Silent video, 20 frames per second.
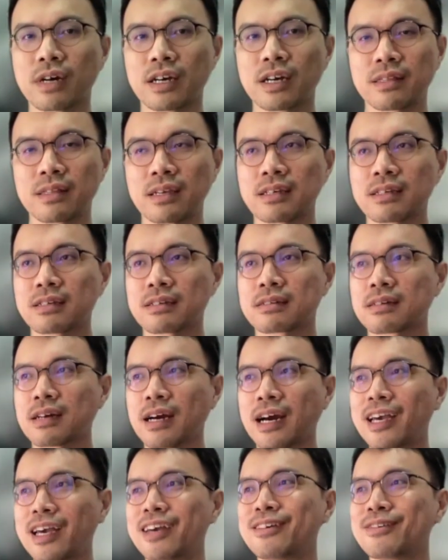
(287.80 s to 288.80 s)
I think
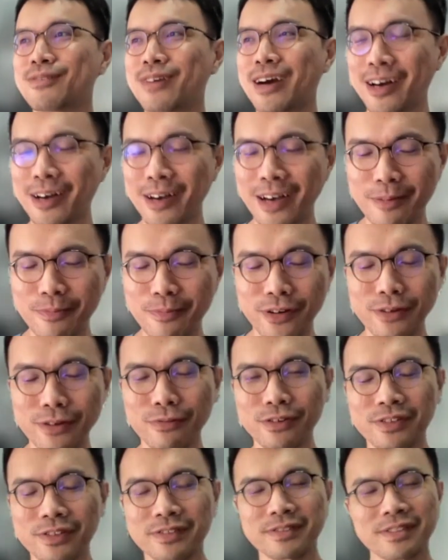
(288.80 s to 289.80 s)
I I probably
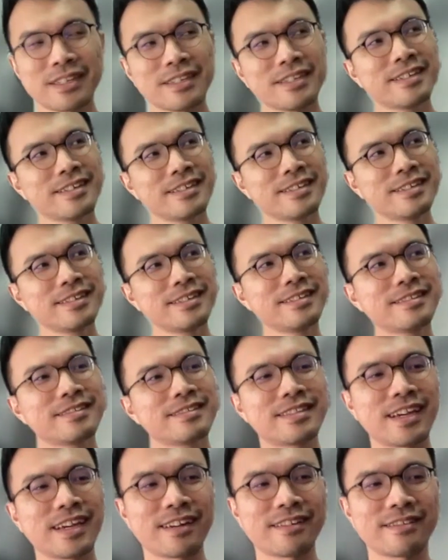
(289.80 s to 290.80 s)
was
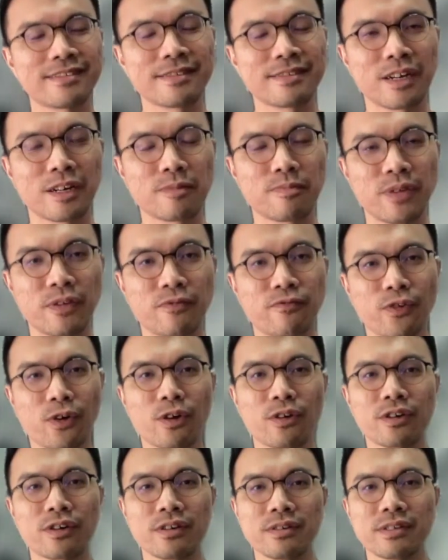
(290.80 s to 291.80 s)
there
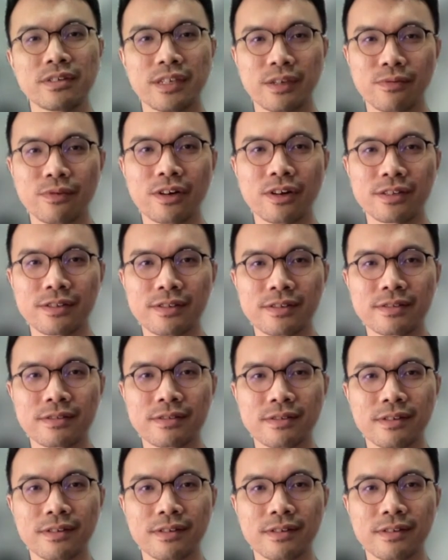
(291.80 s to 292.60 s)
before he was.